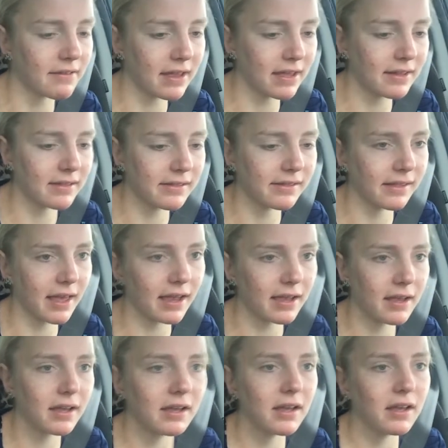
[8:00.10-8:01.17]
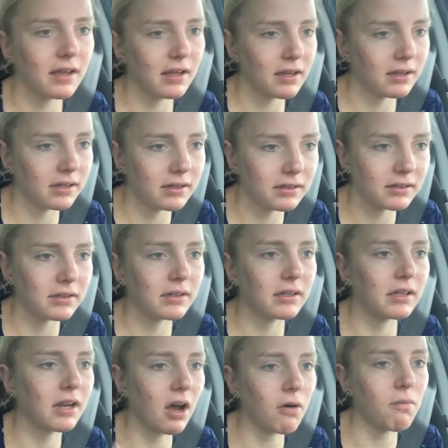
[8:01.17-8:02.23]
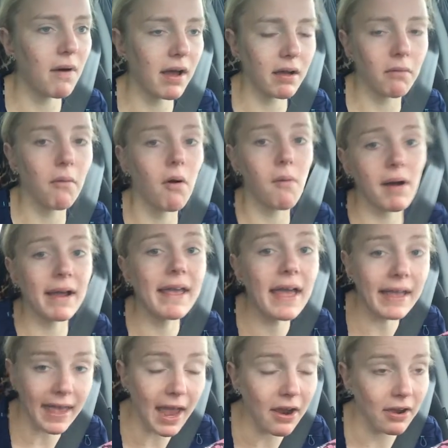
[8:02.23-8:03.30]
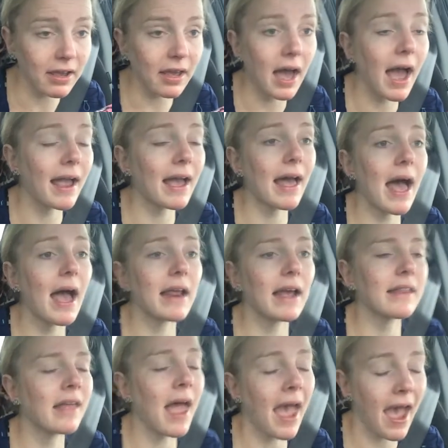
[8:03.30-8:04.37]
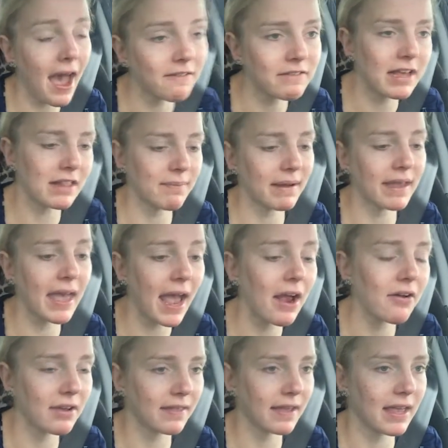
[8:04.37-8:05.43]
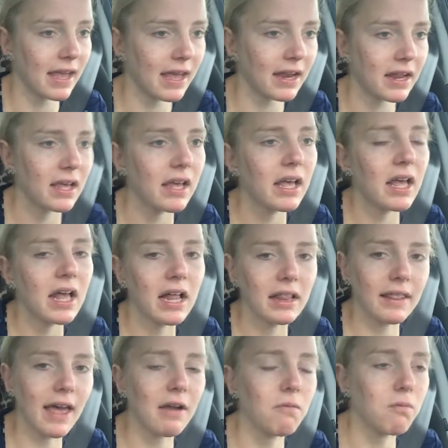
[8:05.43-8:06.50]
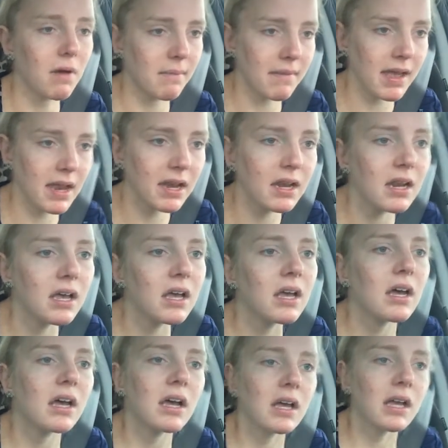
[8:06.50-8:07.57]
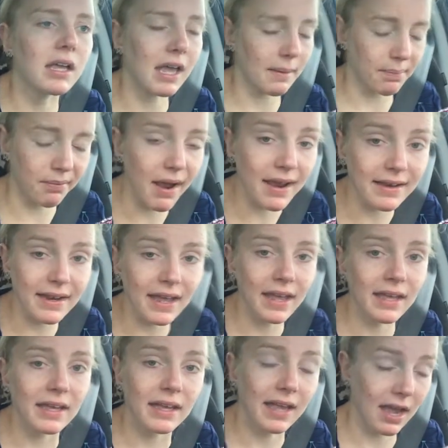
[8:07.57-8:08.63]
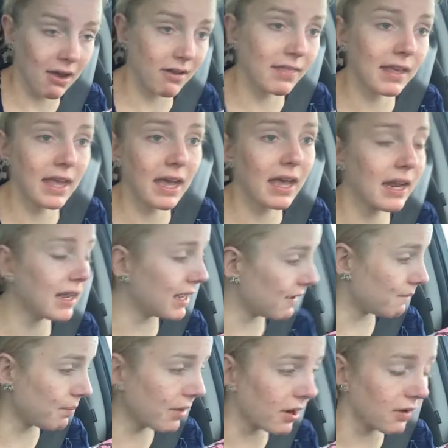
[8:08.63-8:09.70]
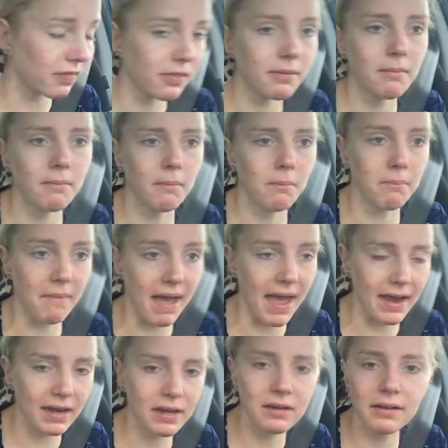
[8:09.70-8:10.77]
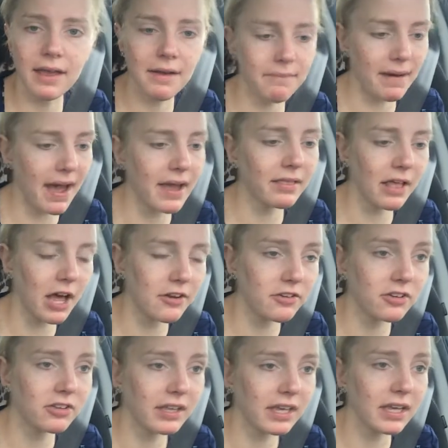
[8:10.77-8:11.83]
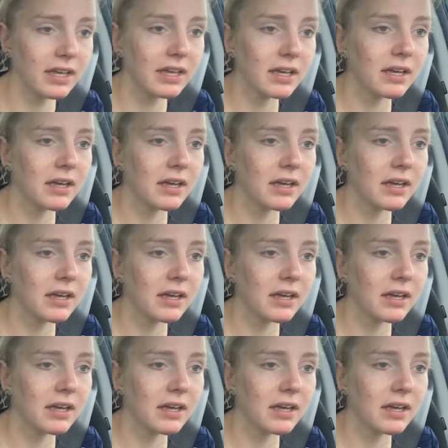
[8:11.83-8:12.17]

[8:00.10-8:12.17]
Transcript: kids like you know one, well one can carry i guess i guess not have kids but carry the kid like women get pregnant, carry the kid, and give birth. Men can biologically,